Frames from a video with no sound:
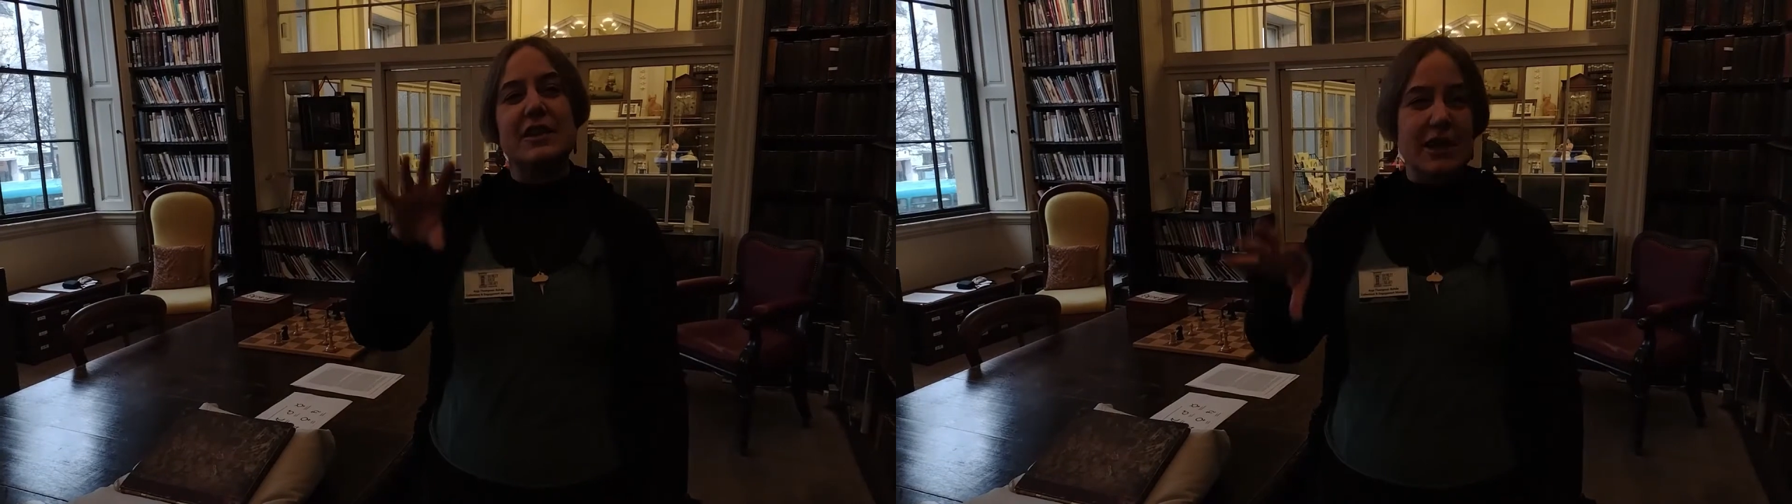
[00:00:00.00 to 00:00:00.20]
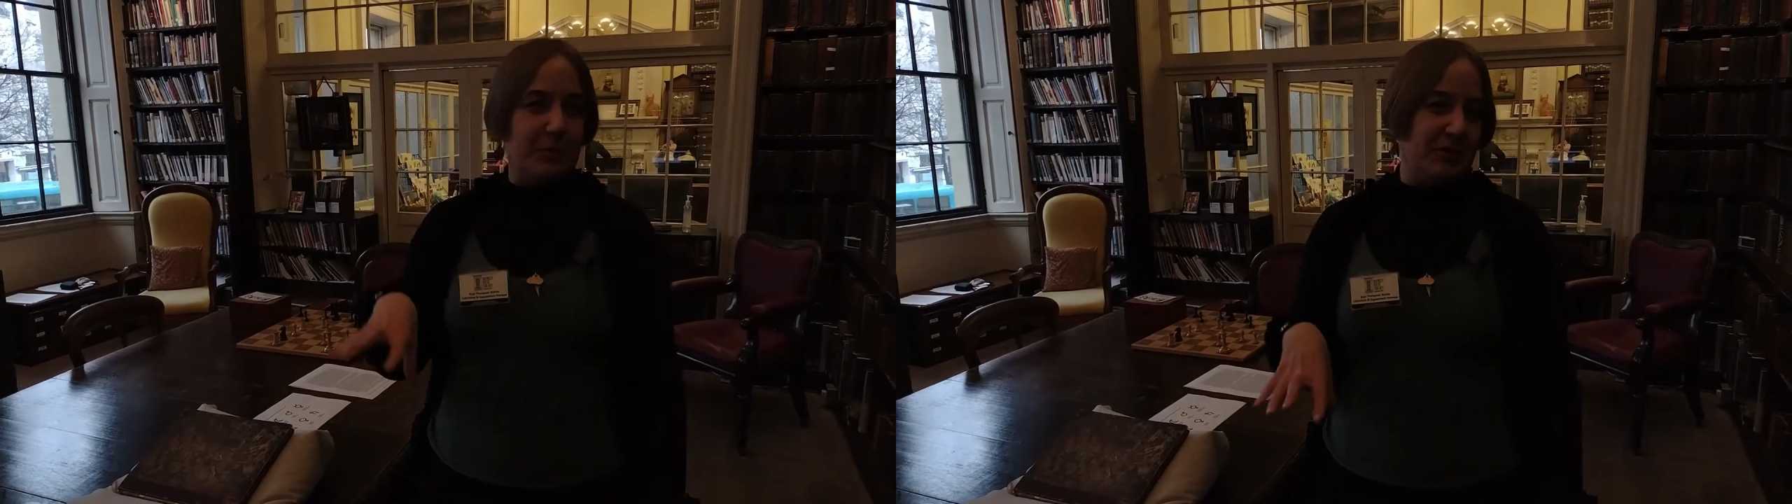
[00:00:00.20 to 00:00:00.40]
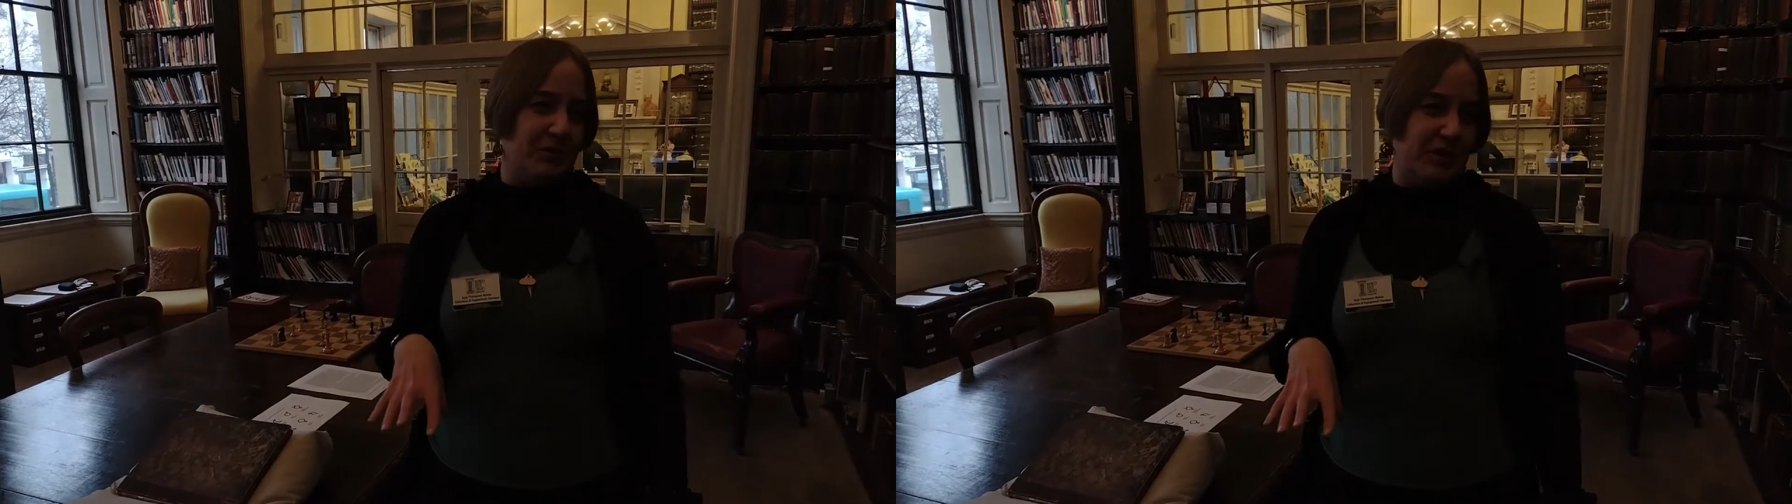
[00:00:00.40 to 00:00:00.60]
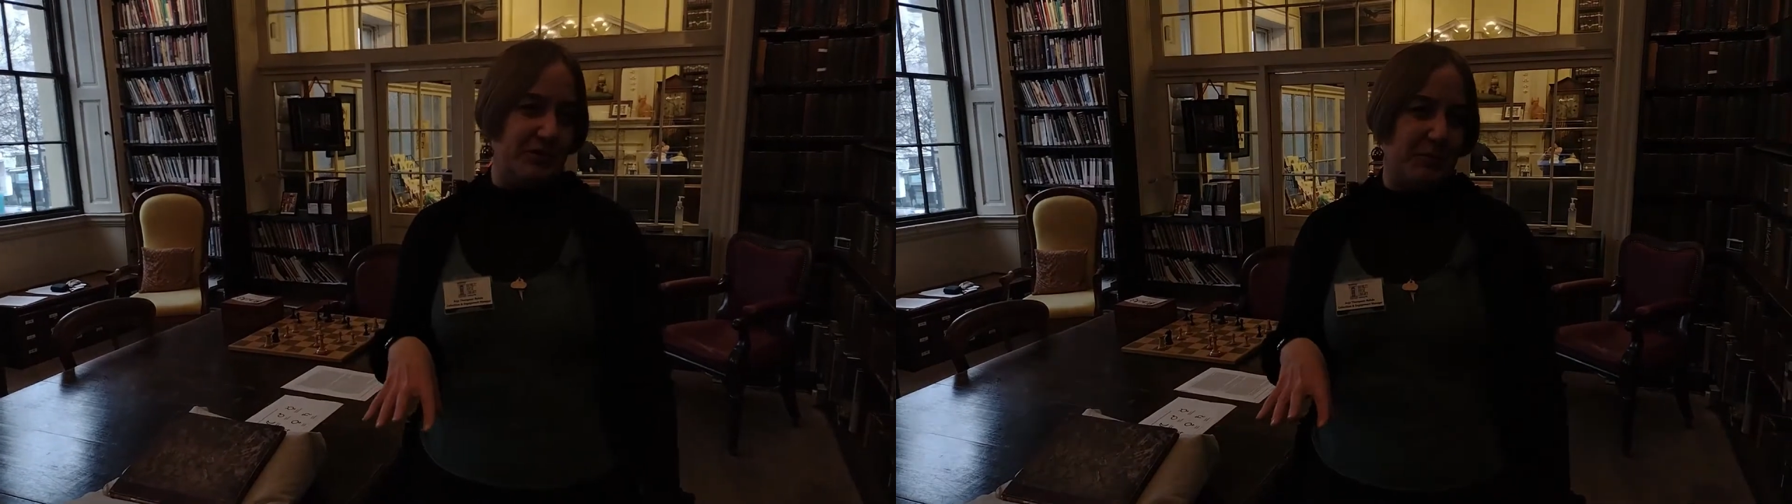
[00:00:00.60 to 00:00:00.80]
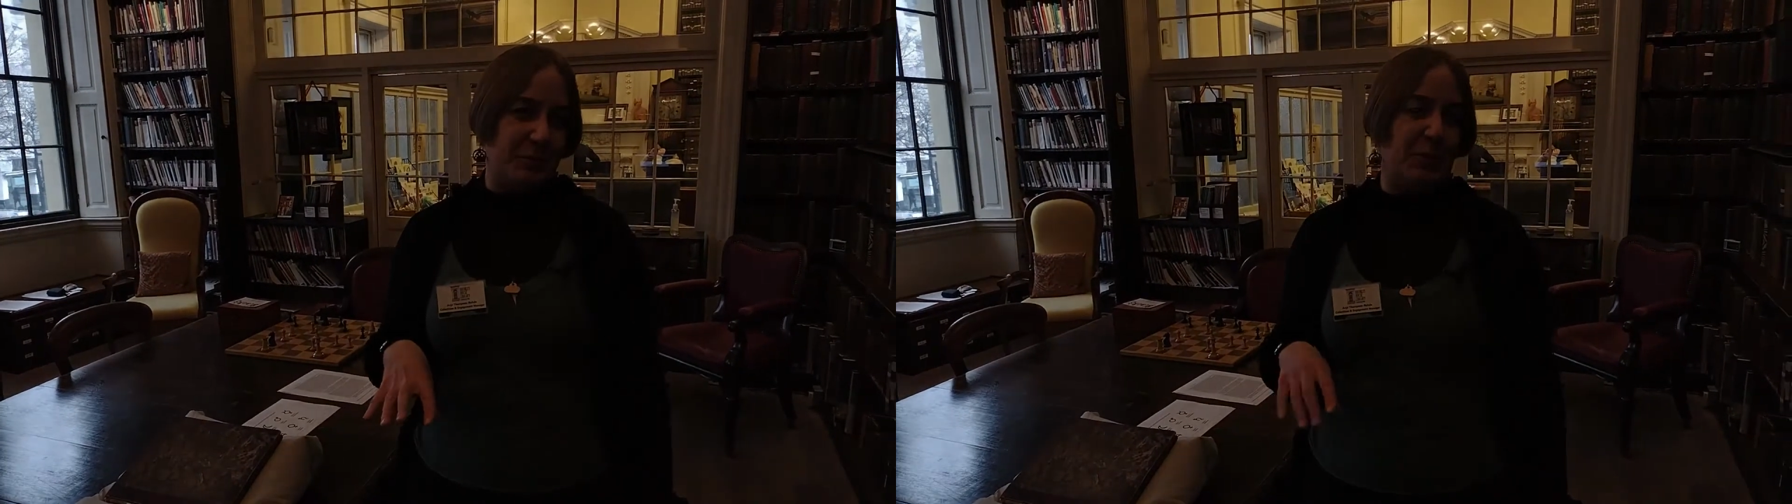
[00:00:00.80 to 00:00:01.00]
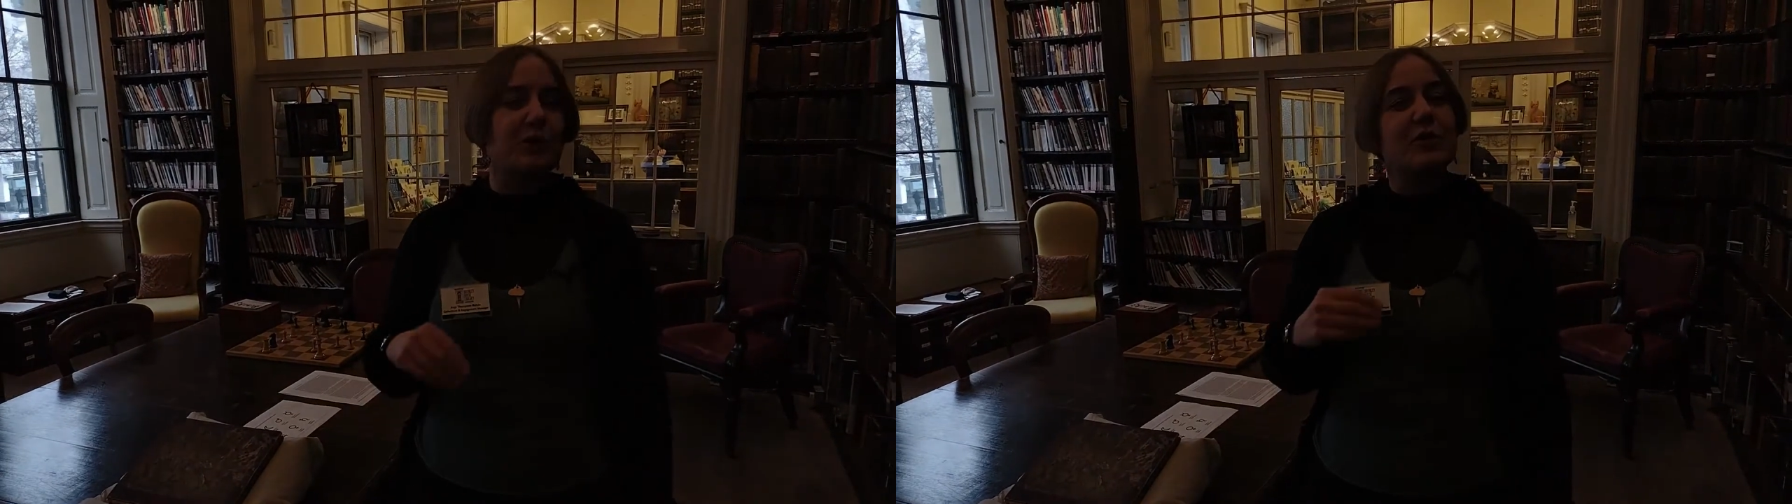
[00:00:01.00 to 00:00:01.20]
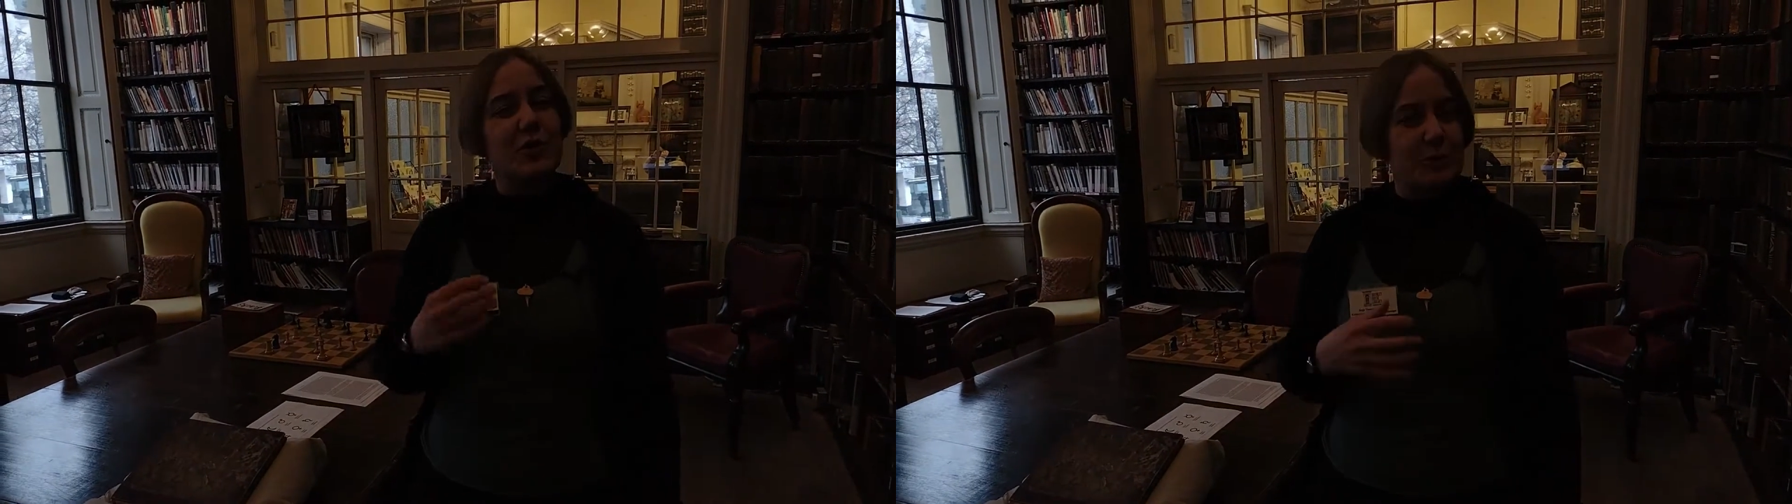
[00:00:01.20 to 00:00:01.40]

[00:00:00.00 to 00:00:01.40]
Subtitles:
number of different books on a